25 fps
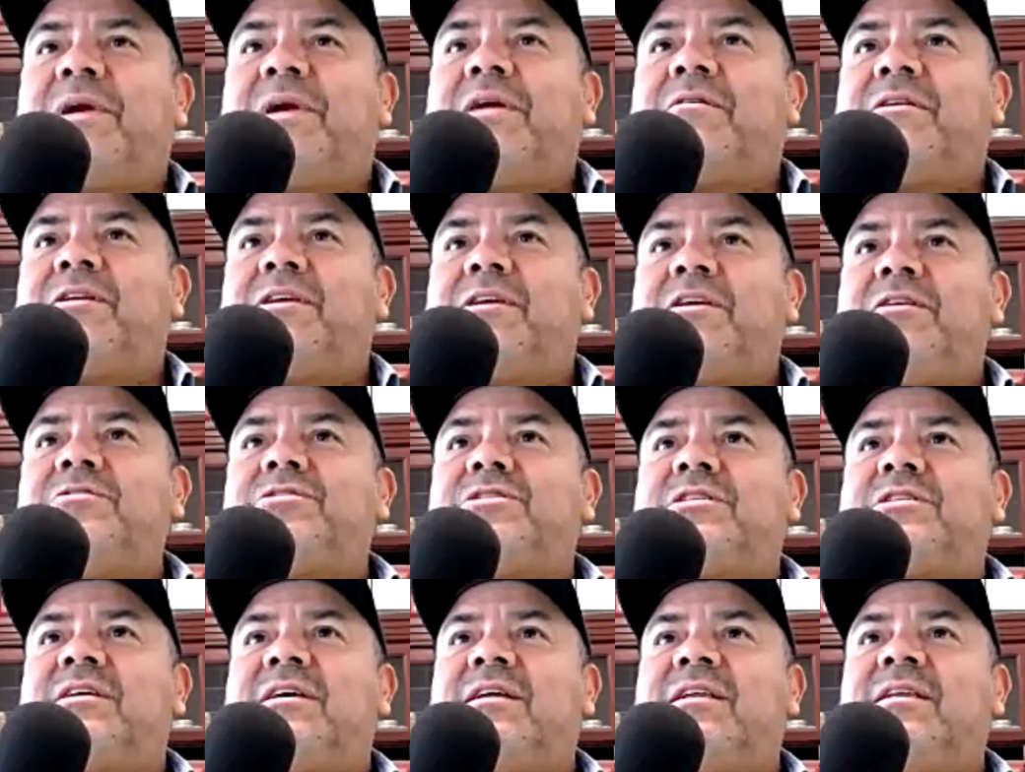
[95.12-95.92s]
here in
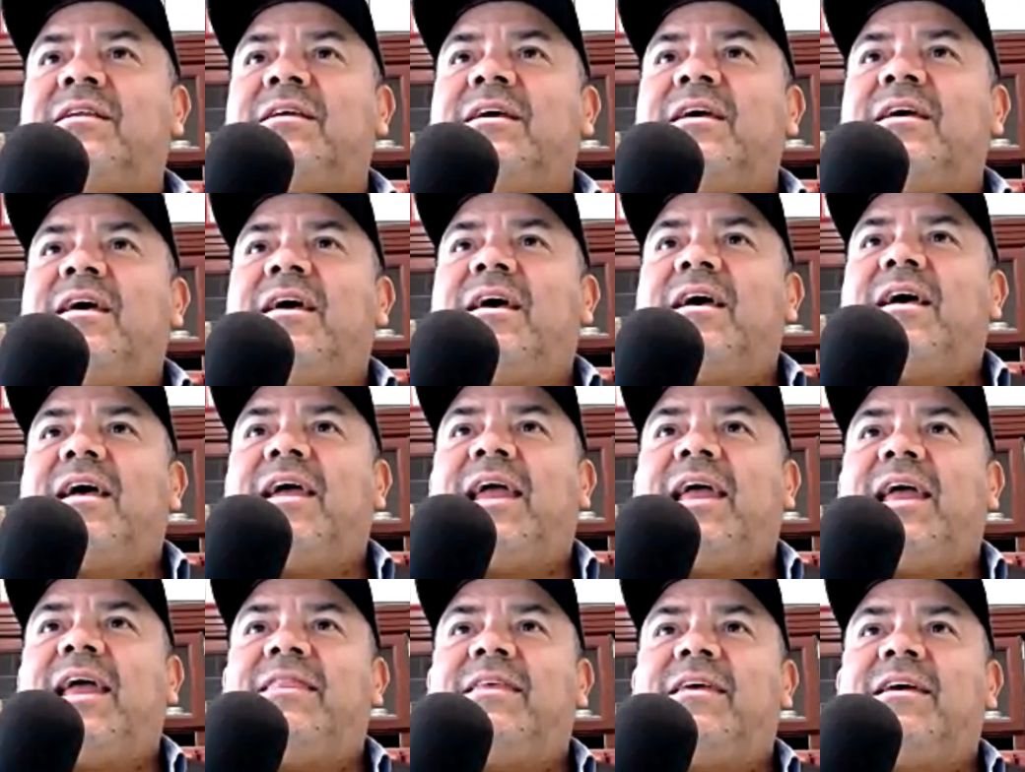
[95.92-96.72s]
Houston.
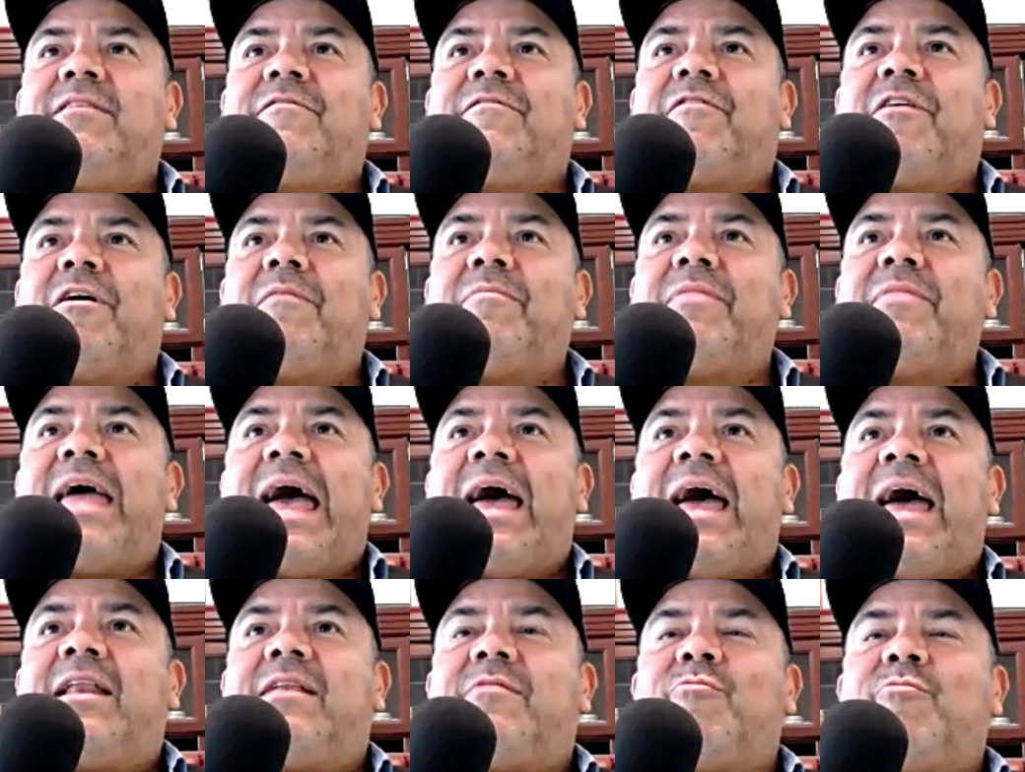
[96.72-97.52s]
And then from
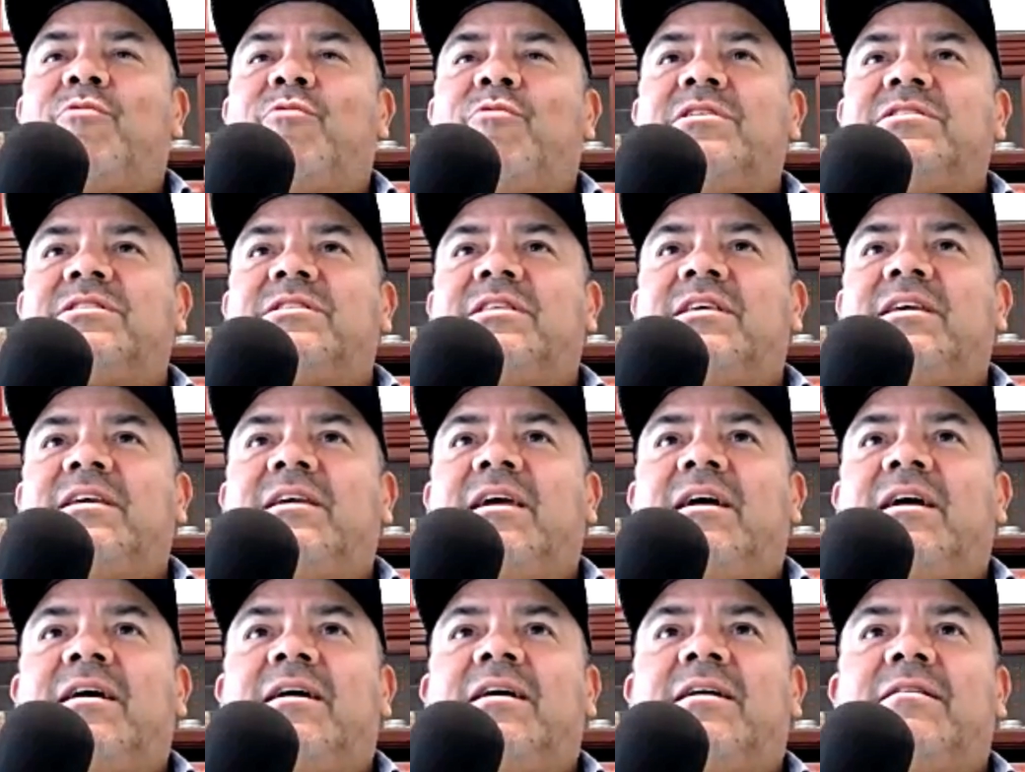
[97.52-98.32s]
that was
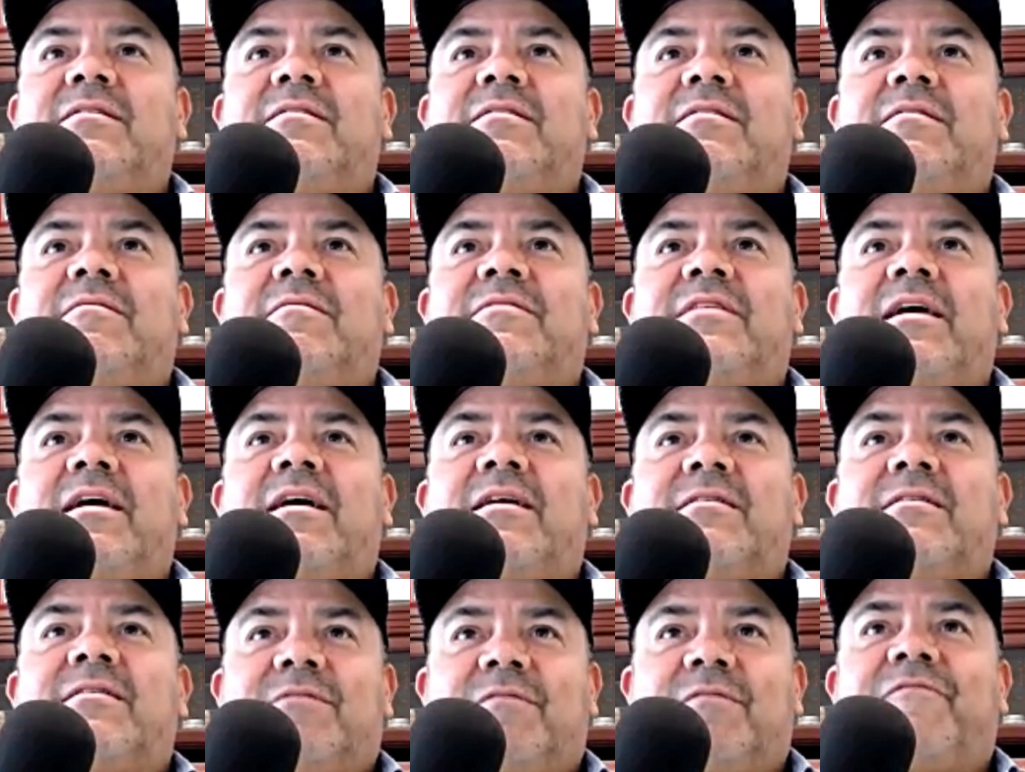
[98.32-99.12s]
the
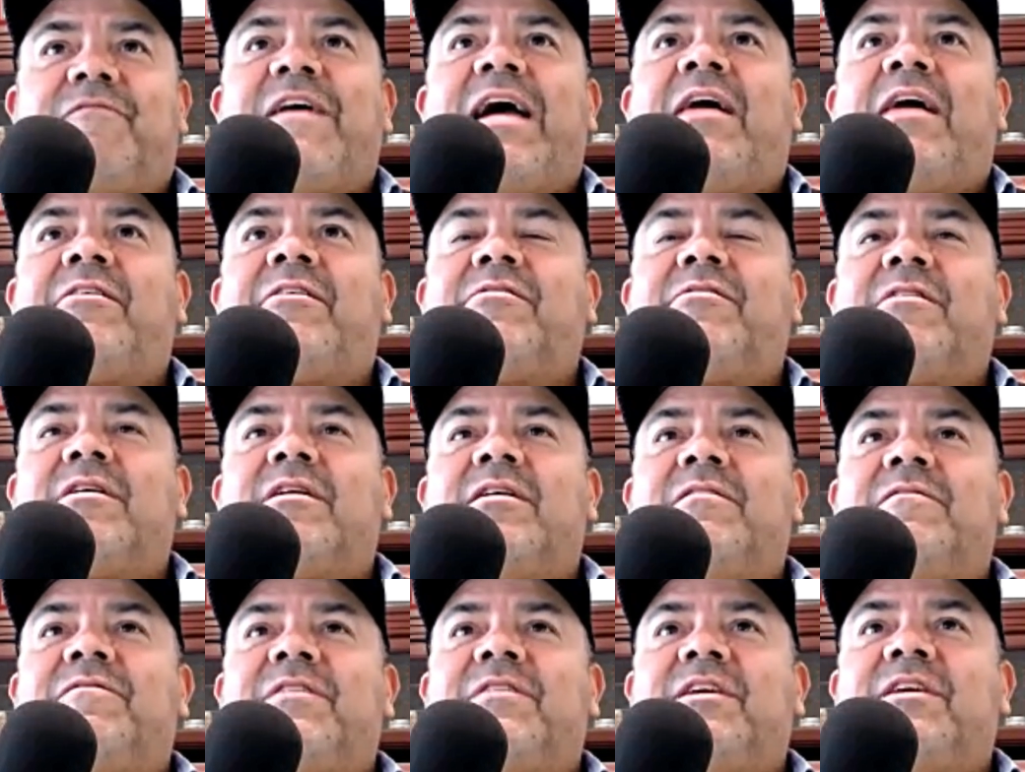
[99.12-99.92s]
founder
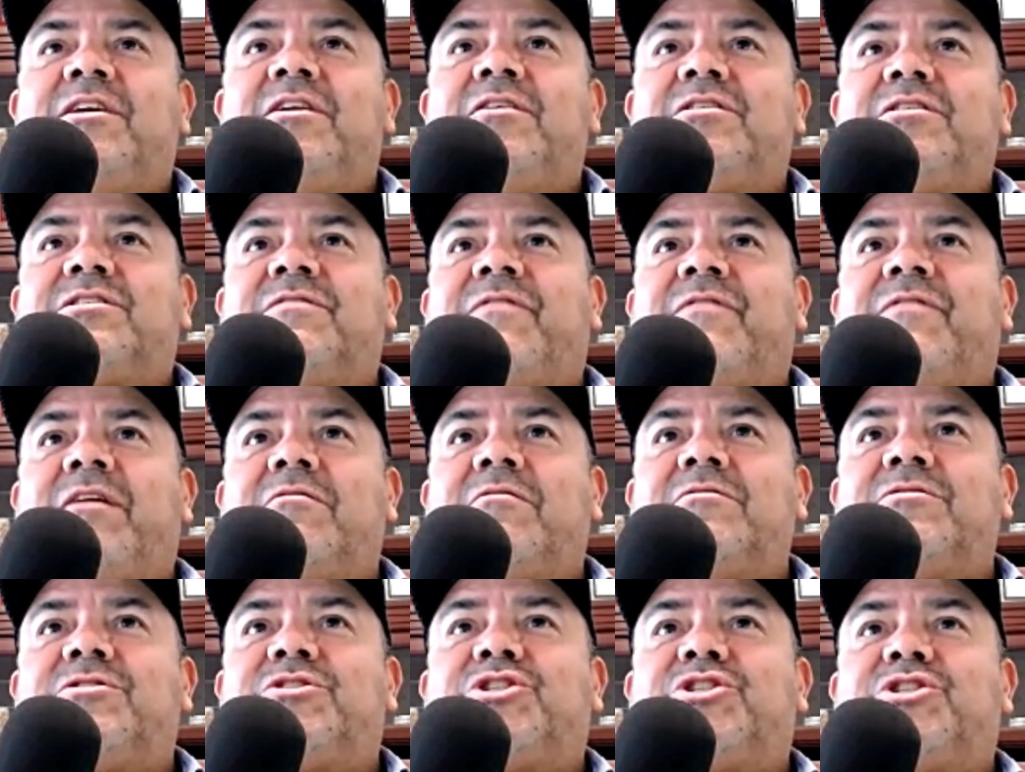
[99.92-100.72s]
of the Houston
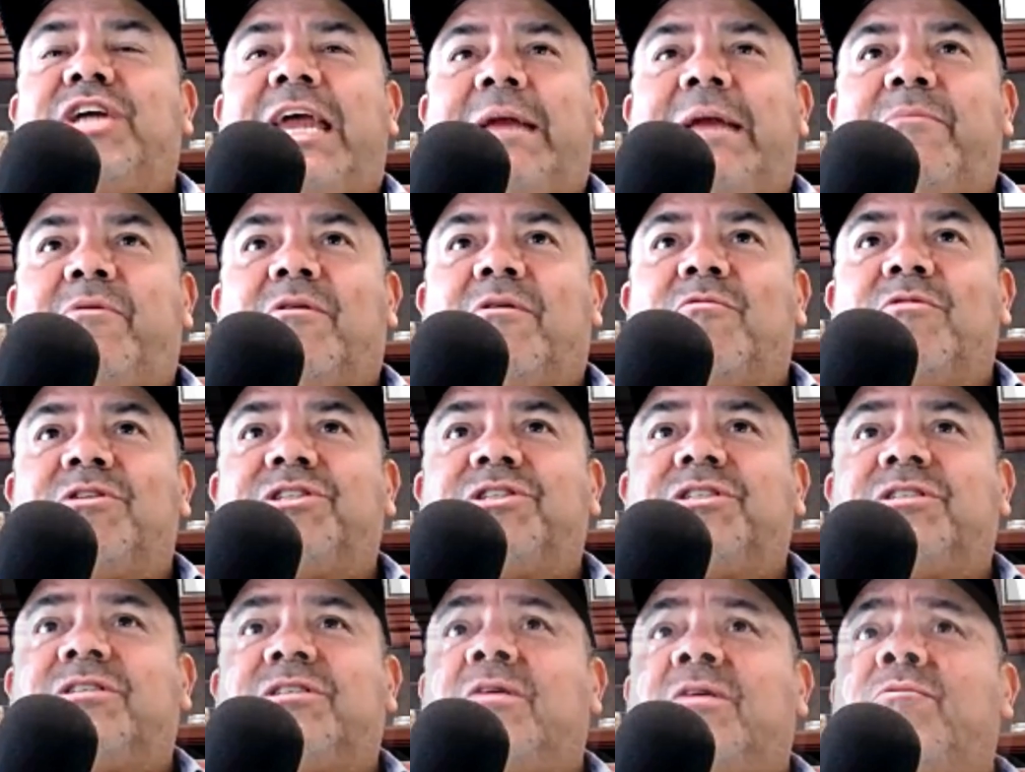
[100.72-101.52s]
Veterans Chamber, which
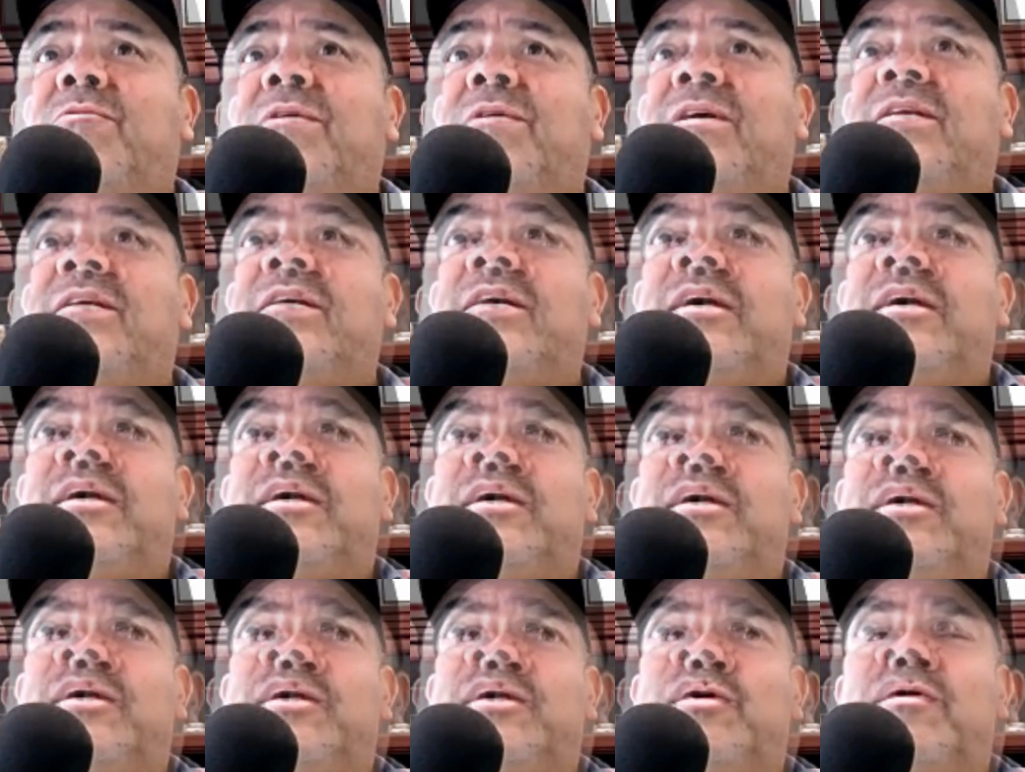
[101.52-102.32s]
is going
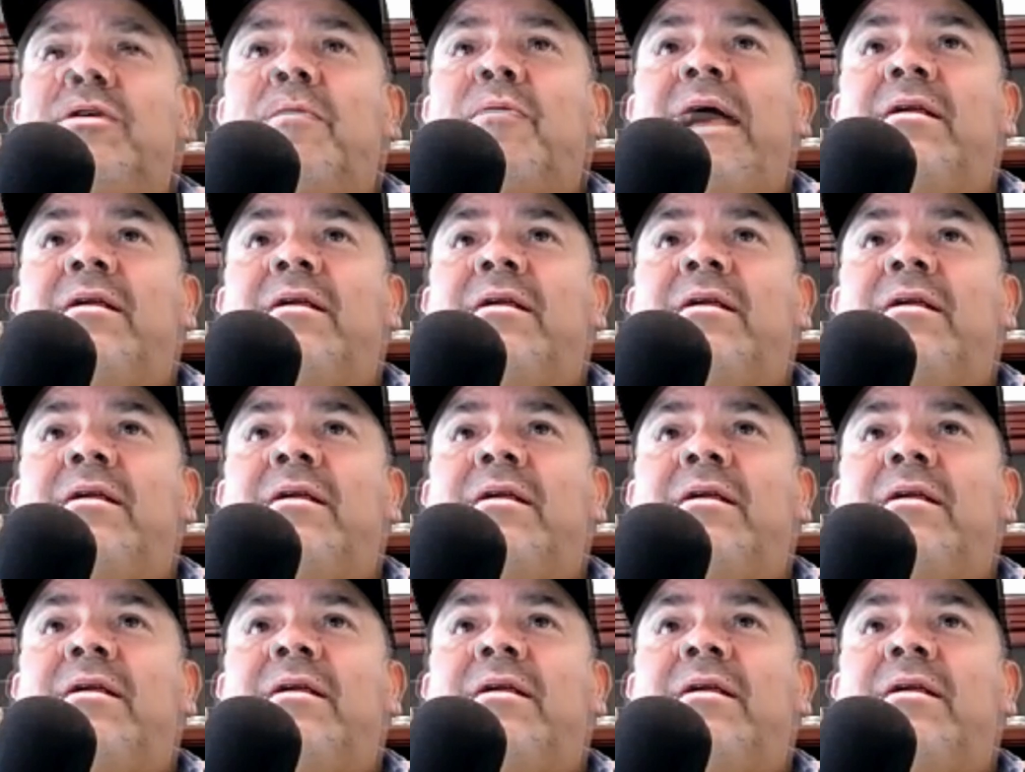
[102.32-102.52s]
George R.